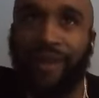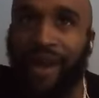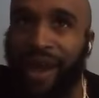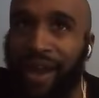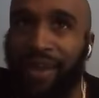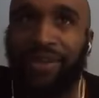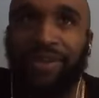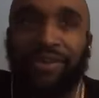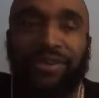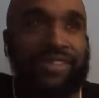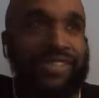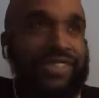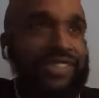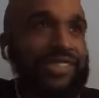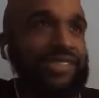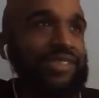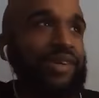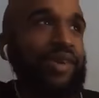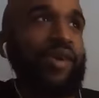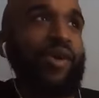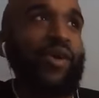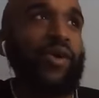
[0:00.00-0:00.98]
motto
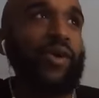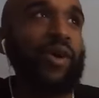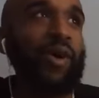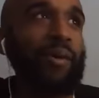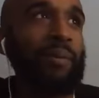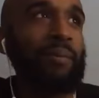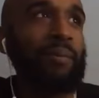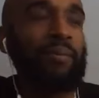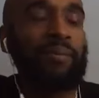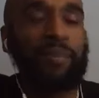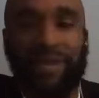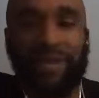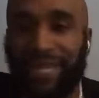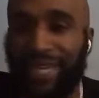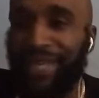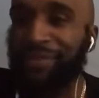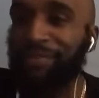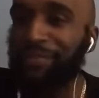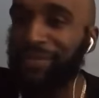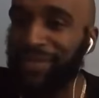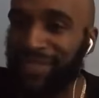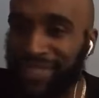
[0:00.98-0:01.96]
is a, a
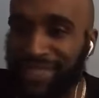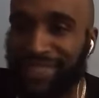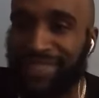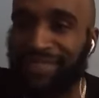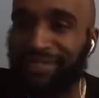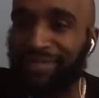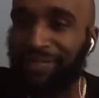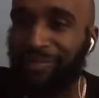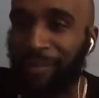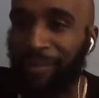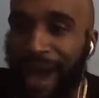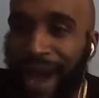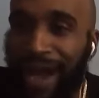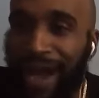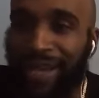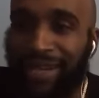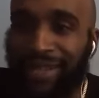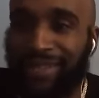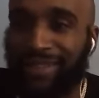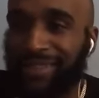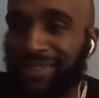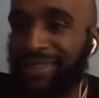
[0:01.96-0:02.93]
big peace of
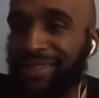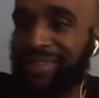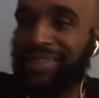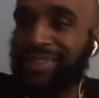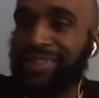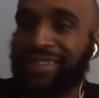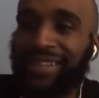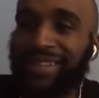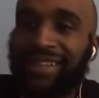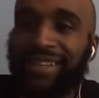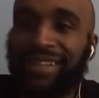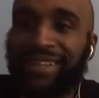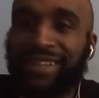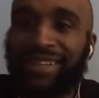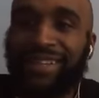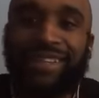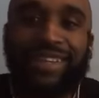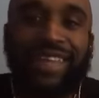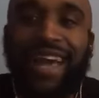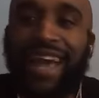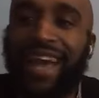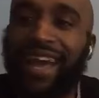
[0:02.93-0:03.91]
mind
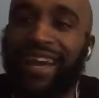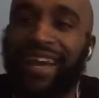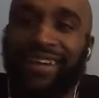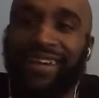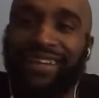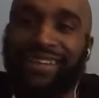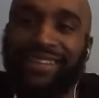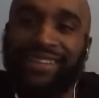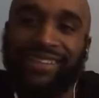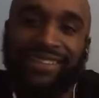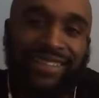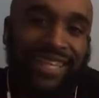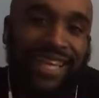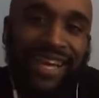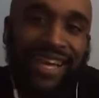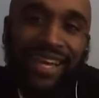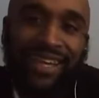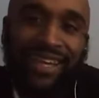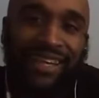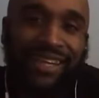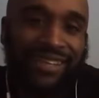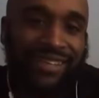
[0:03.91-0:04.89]
that it's
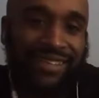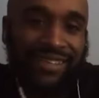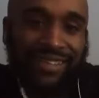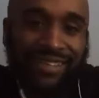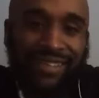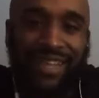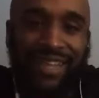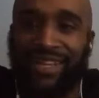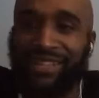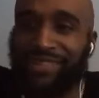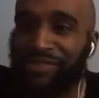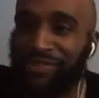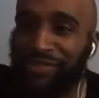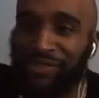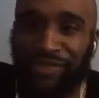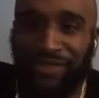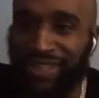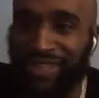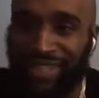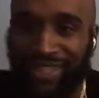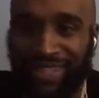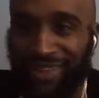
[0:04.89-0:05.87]
like that's
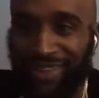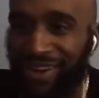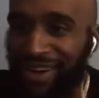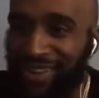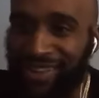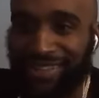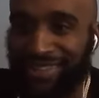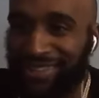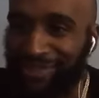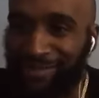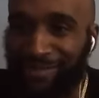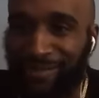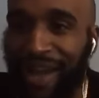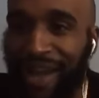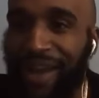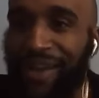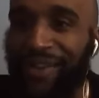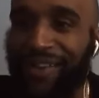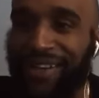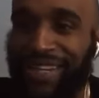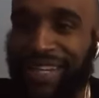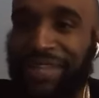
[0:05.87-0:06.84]
really all it's
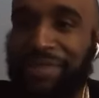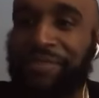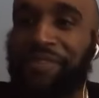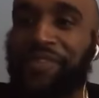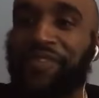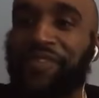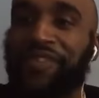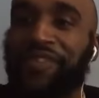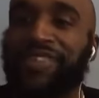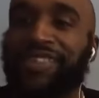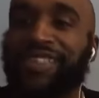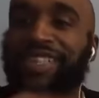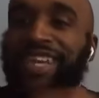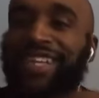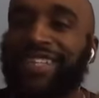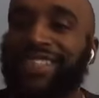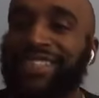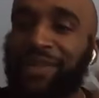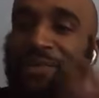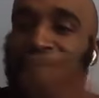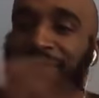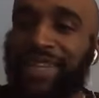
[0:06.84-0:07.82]
about and it feels
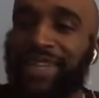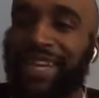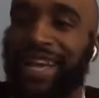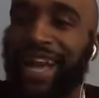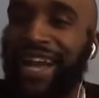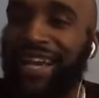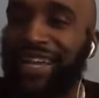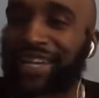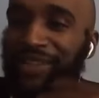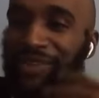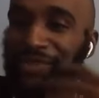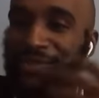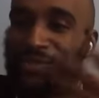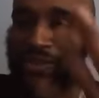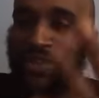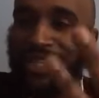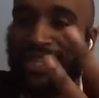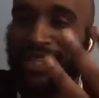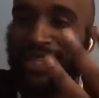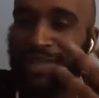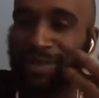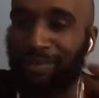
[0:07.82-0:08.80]
like something i can
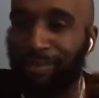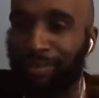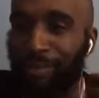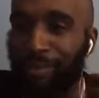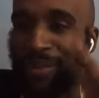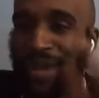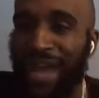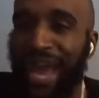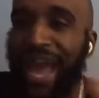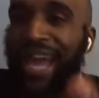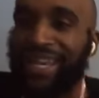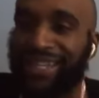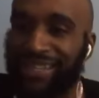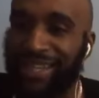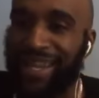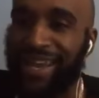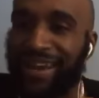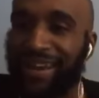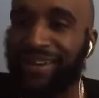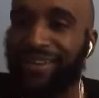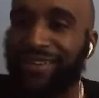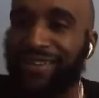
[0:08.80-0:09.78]
really back
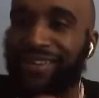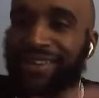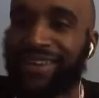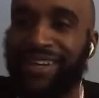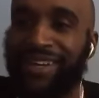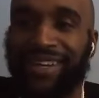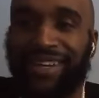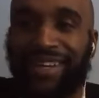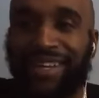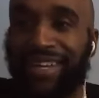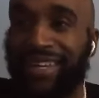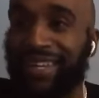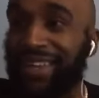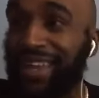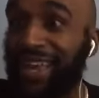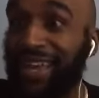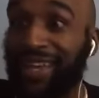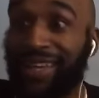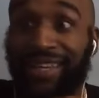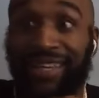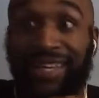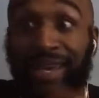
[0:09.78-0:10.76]
now and
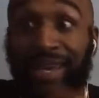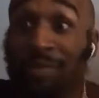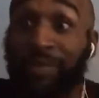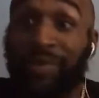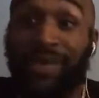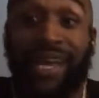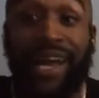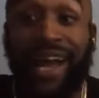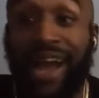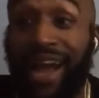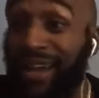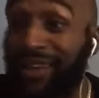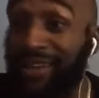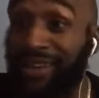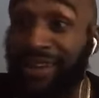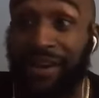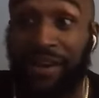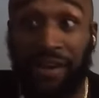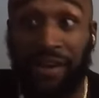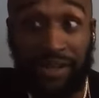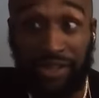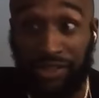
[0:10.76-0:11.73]
like get behind
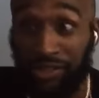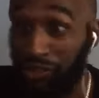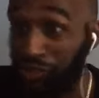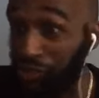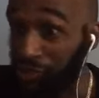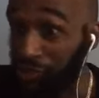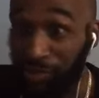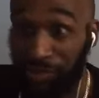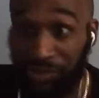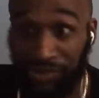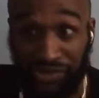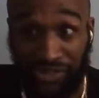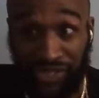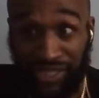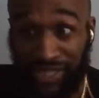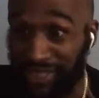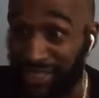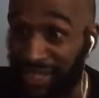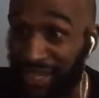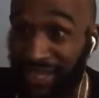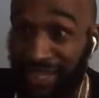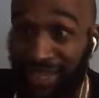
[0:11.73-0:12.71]
a hundred
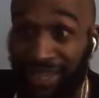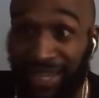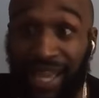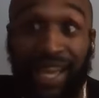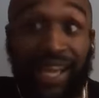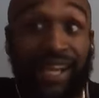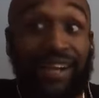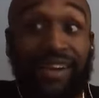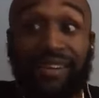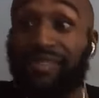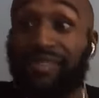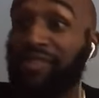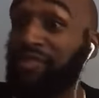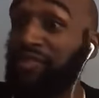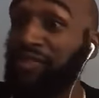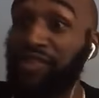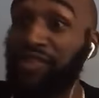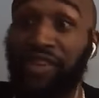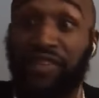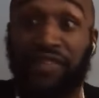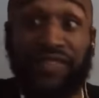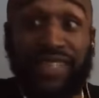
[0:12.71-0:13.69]
percent like
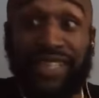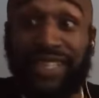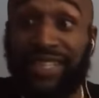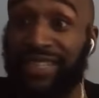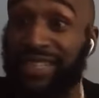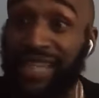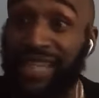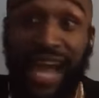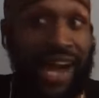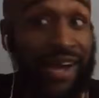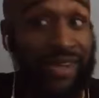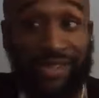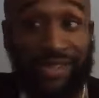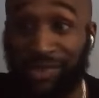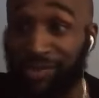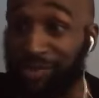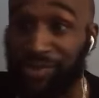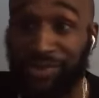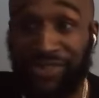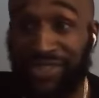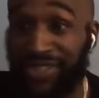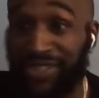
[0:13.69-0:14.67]
fifty
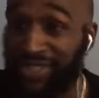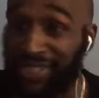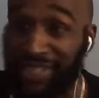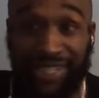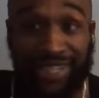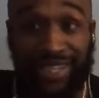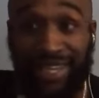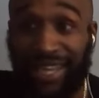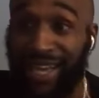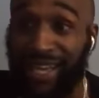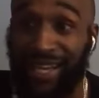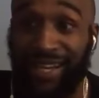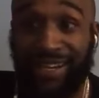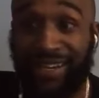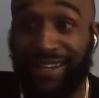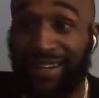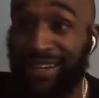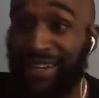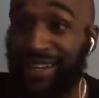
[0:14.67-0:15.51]
thousand percent like